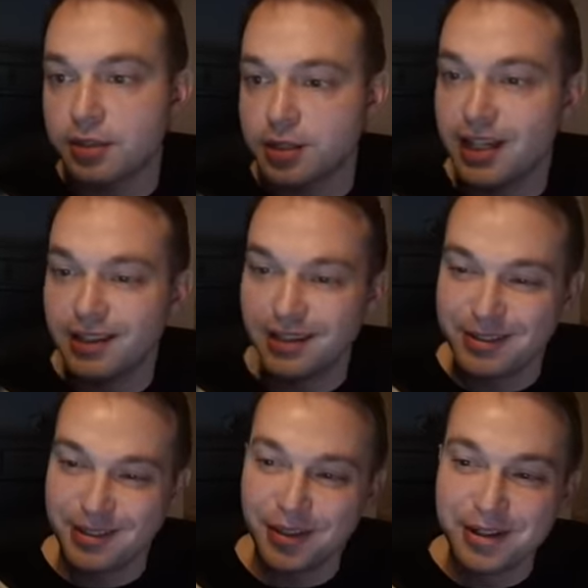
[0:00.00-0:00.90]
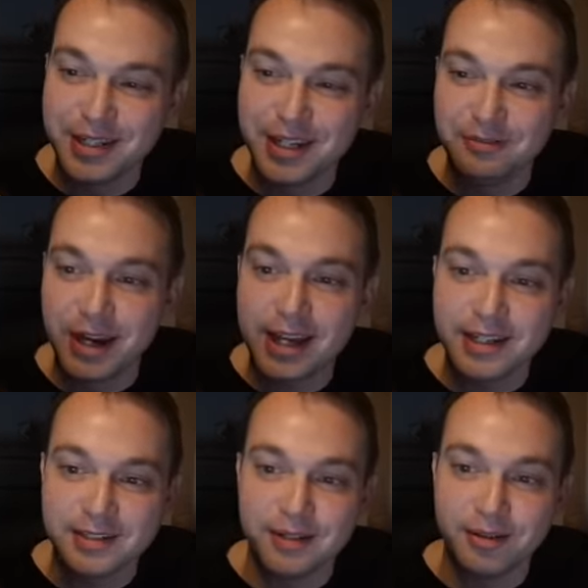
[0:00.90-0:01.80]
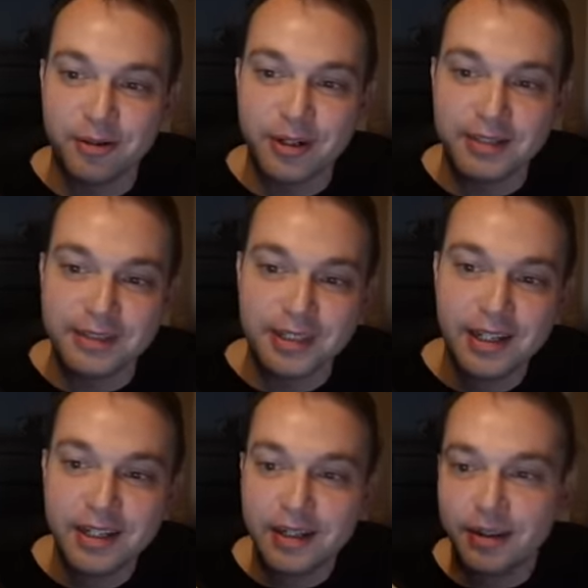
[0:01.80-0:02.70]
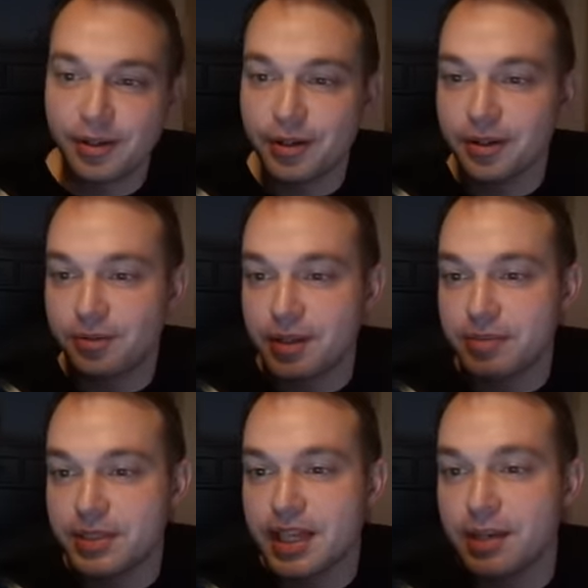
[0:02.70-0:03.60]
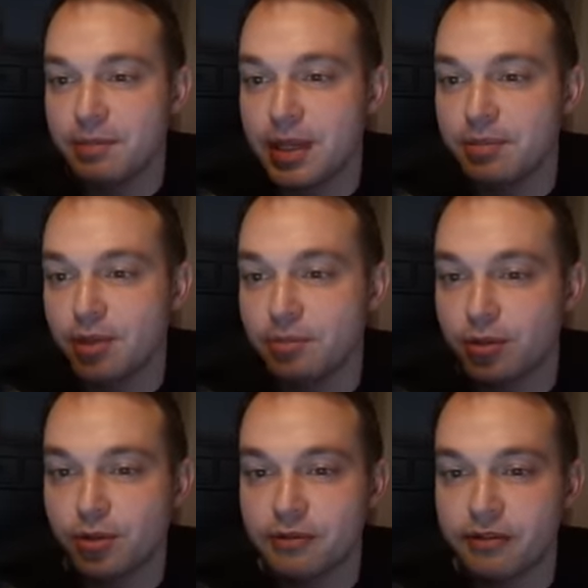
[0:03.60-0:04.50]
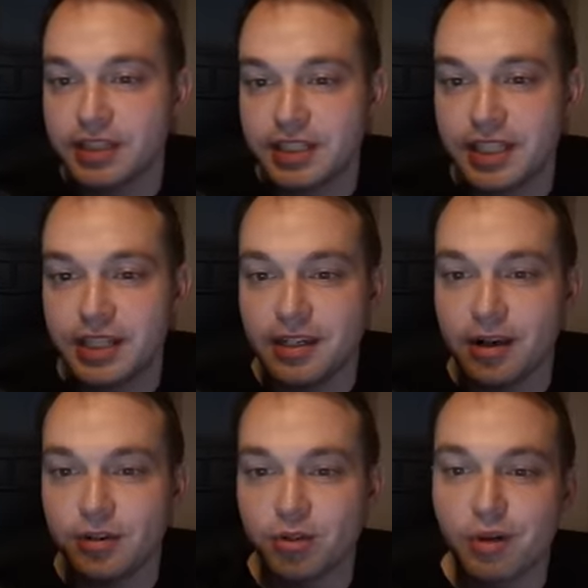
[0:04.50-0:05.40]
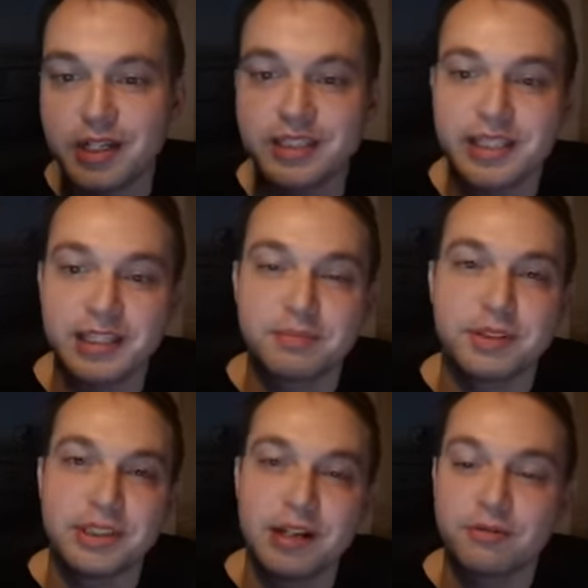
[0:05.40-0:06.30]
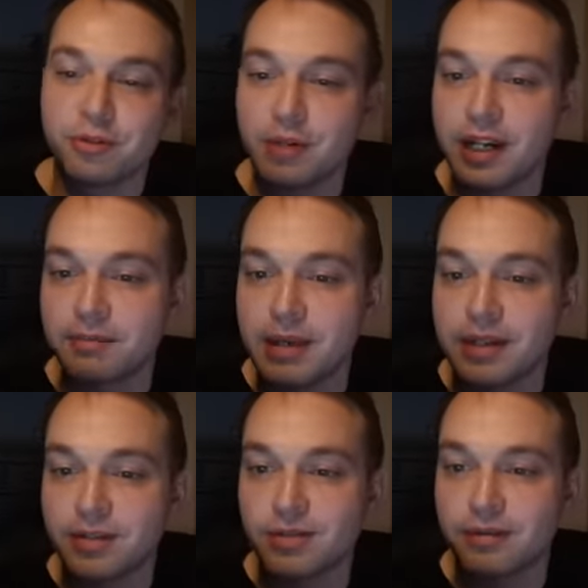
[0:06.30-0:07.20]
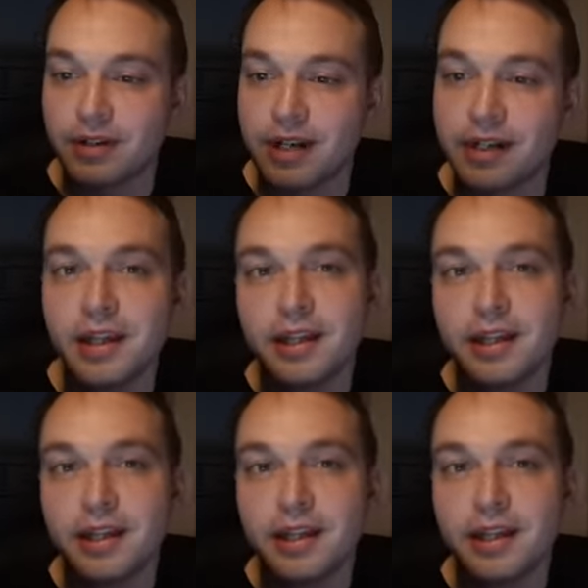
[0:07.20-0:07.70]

There's there's 13 ratings on Lawrence. 33% of people approve of the CEO. 26% would recommend to a friend.